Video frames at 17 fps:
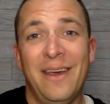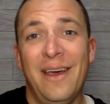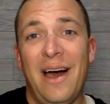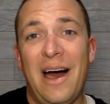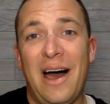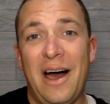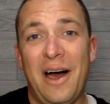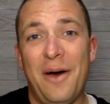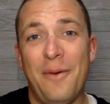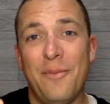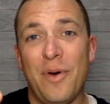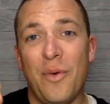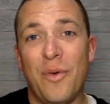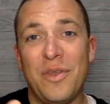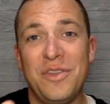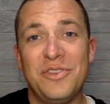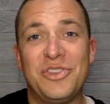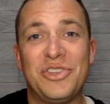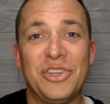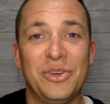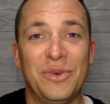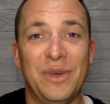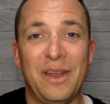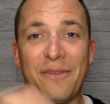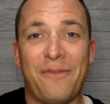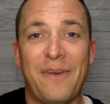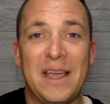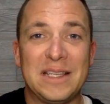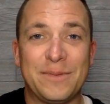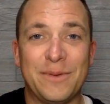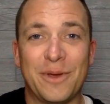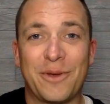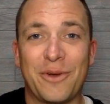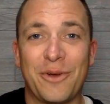Um, but when you do in a
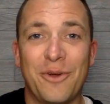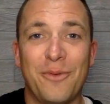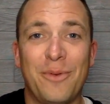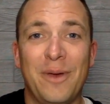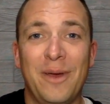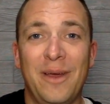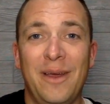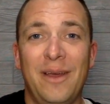Facebook group,